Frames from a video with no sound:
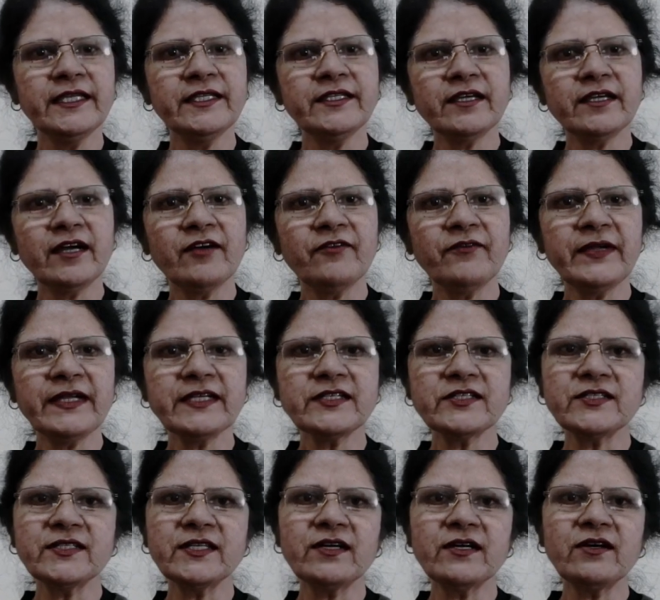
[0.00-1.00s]
It
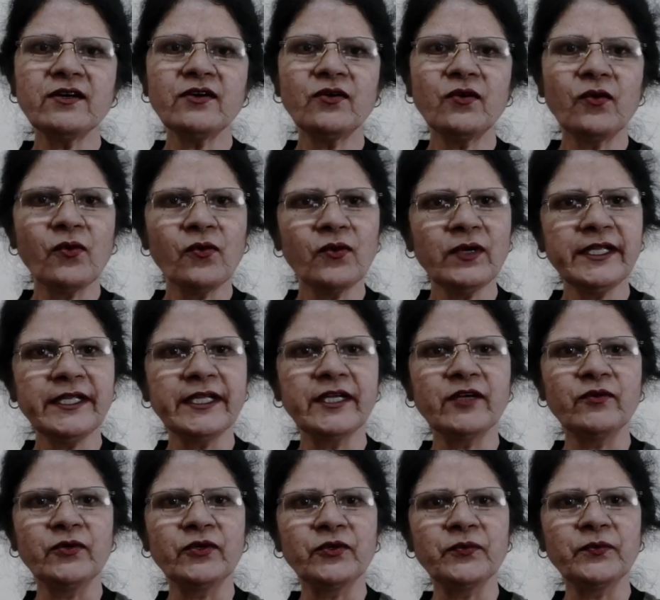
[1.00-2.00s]
affects the whole
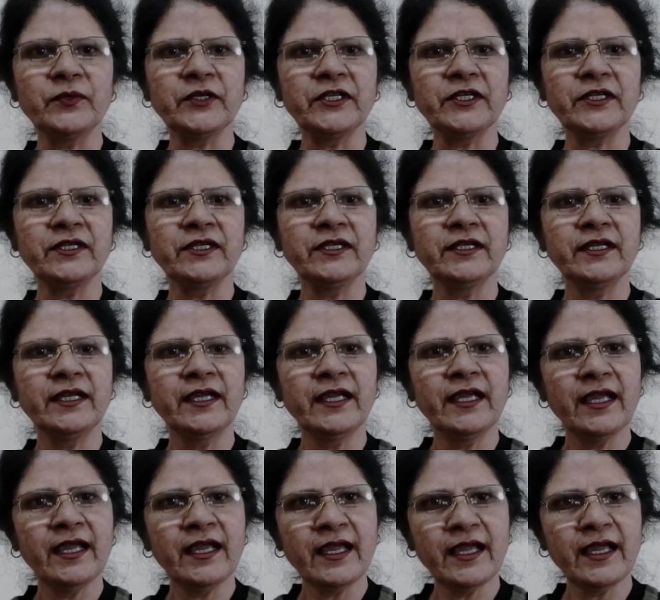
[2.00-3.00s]
economy,
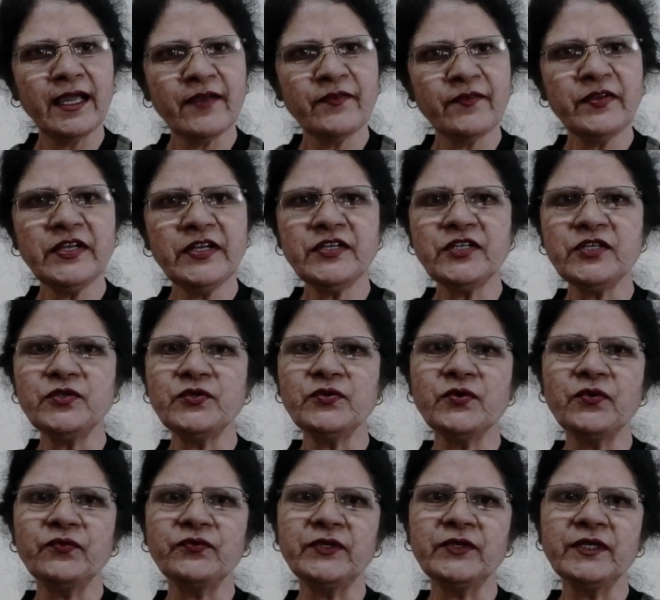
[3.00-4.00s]
every
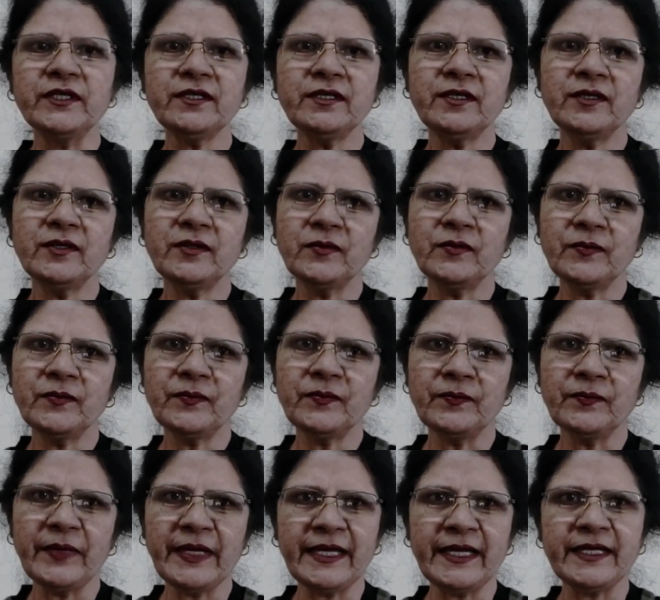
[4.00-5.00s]
tissue of the
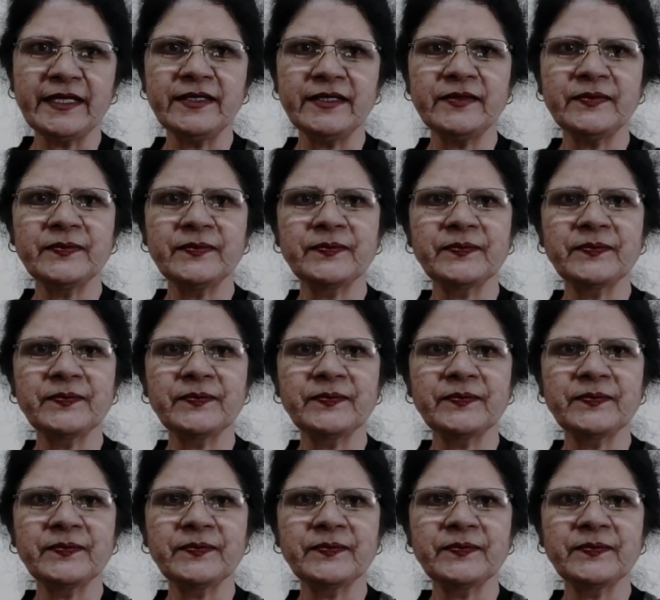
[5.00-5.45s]
man.